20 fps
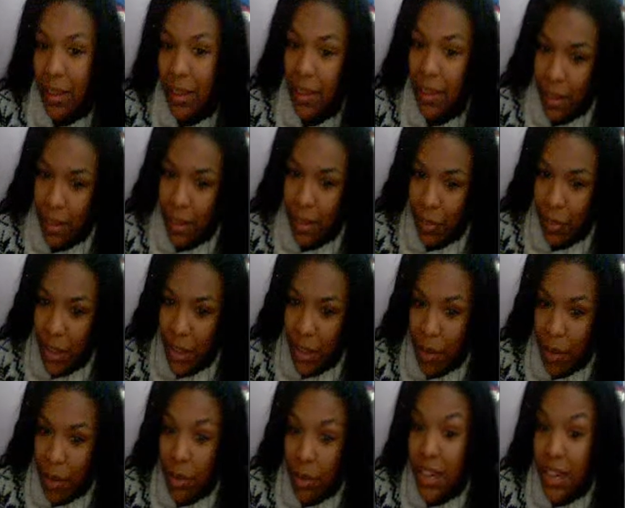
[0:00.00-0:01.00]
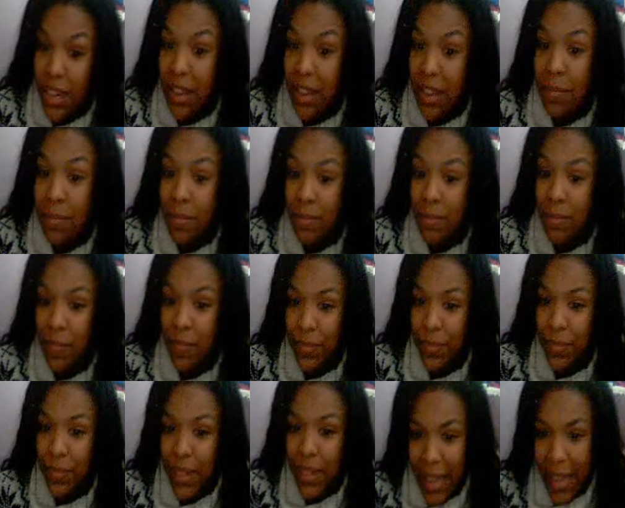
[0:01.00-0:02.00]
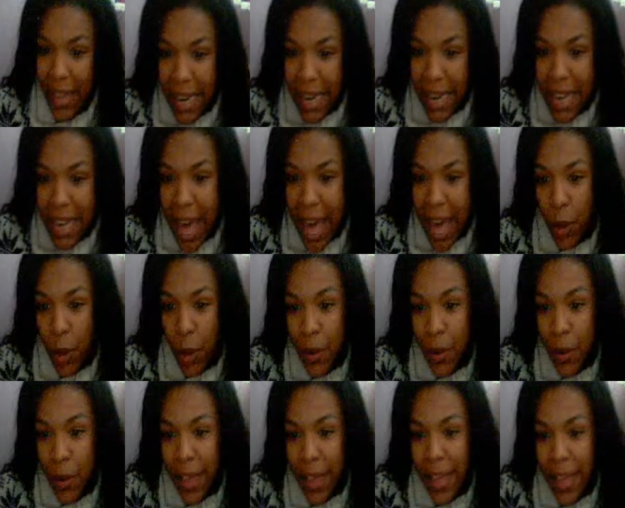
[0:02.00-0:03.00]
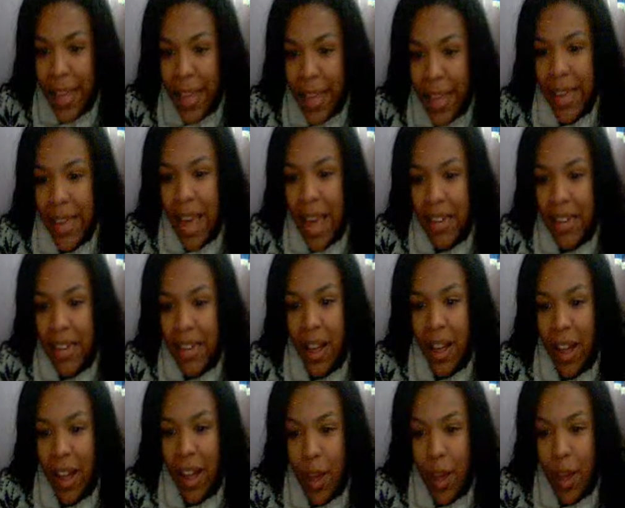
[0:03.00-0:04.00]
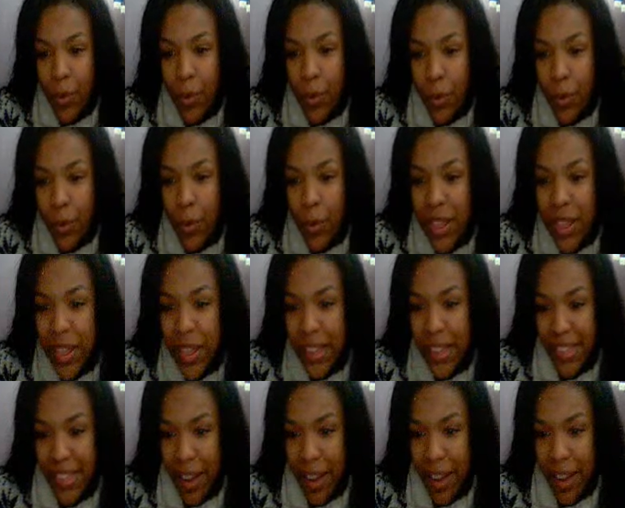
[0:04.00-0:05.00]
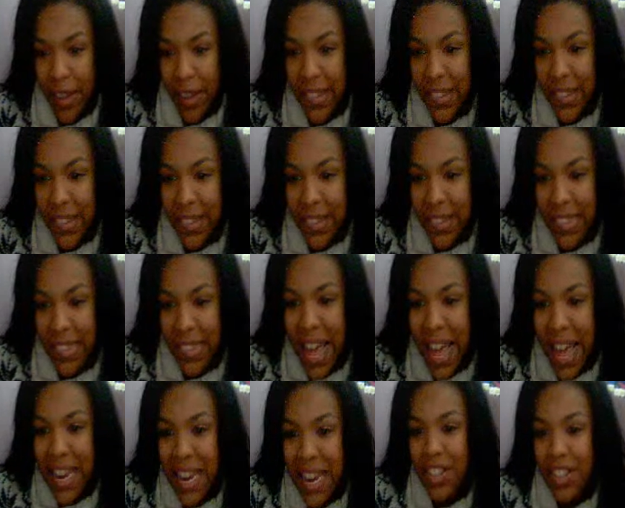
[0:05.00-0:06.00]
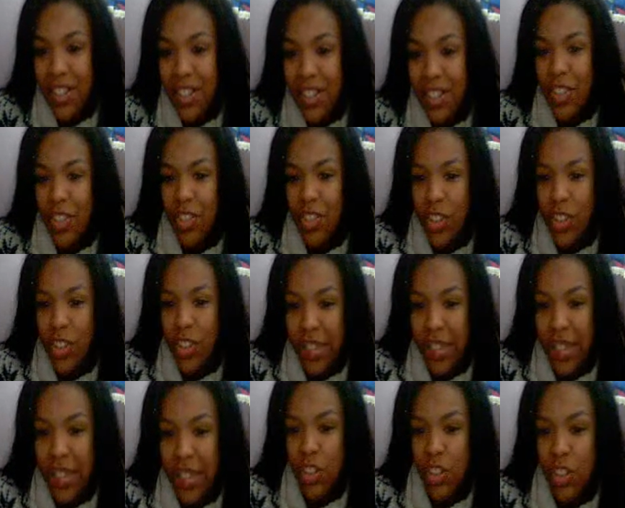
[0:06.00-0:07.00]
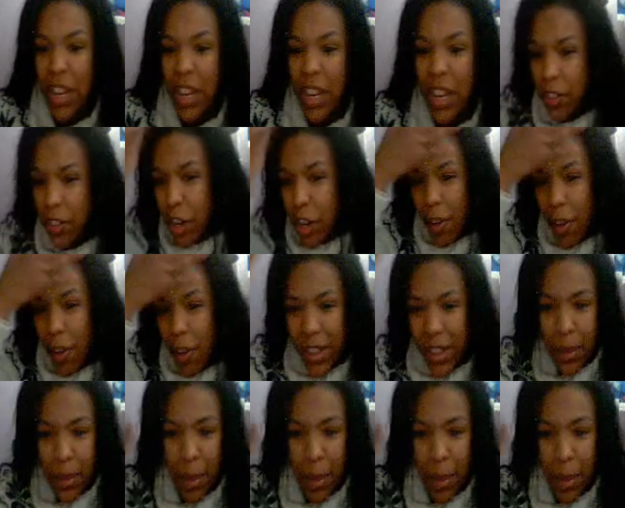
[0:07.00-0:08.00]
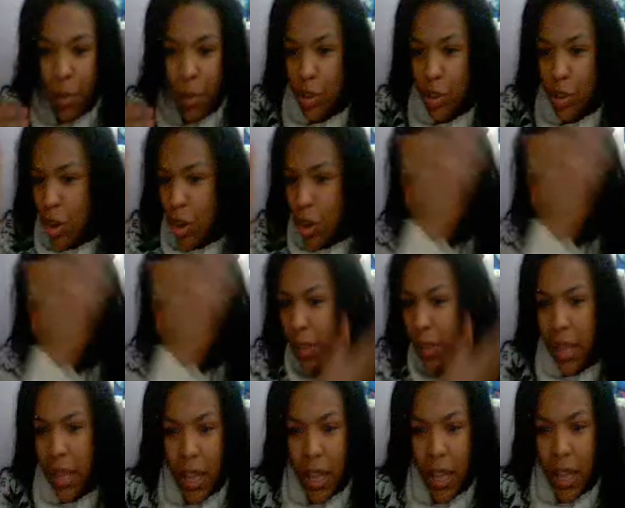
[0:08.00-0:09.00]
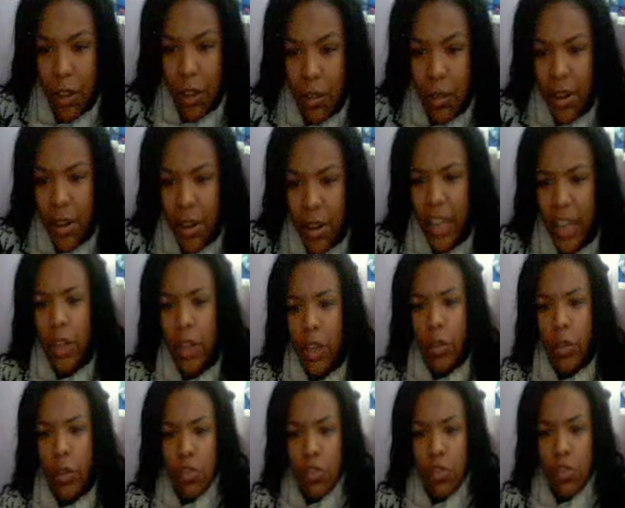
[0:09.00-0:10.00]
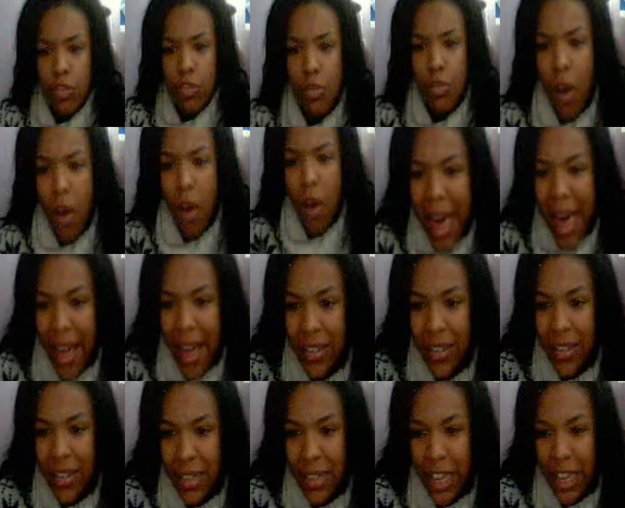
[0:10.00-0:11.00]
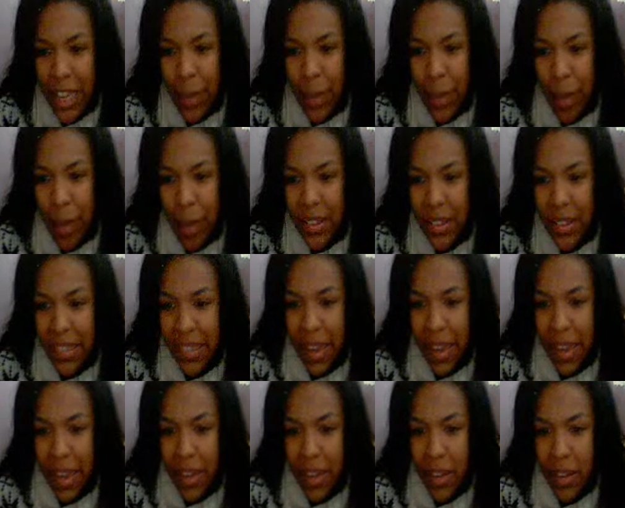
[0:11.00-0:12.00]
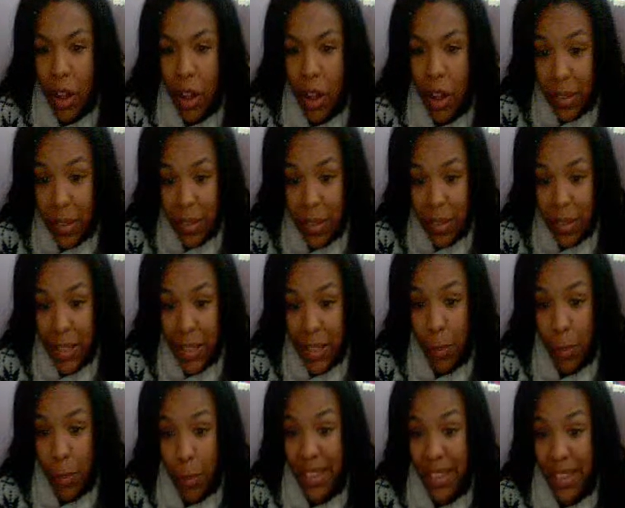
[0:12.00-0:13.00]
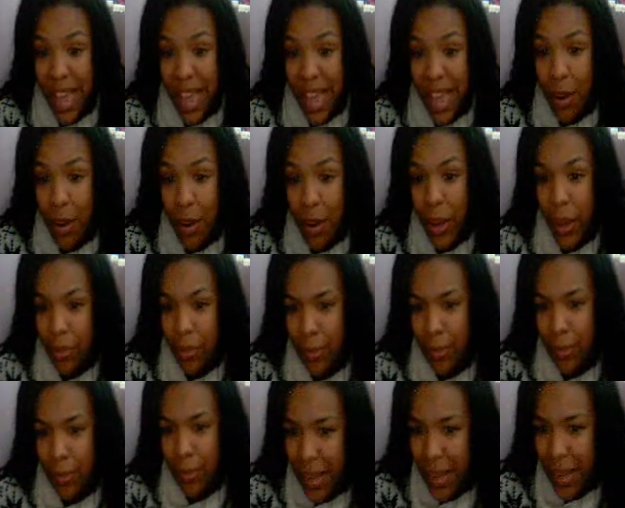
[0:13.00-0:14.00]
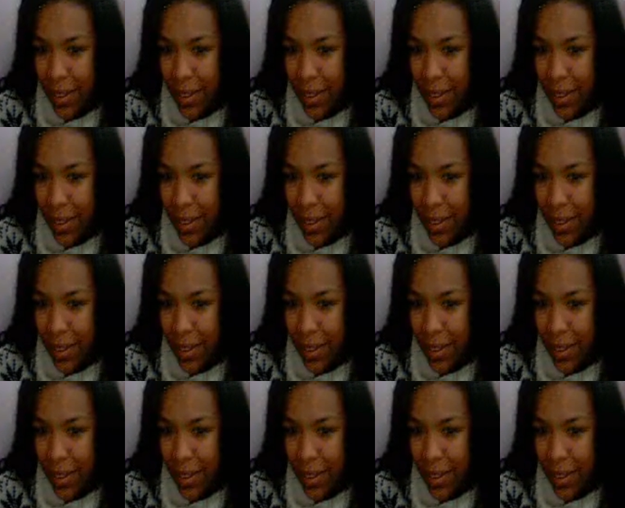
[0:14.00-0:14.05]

if he ever did. Anyhow, he had not come with his hair since he had just shaved it off at the barber shop. He wore a huge straw hat to keep off the sun, and also to keep his head away from me.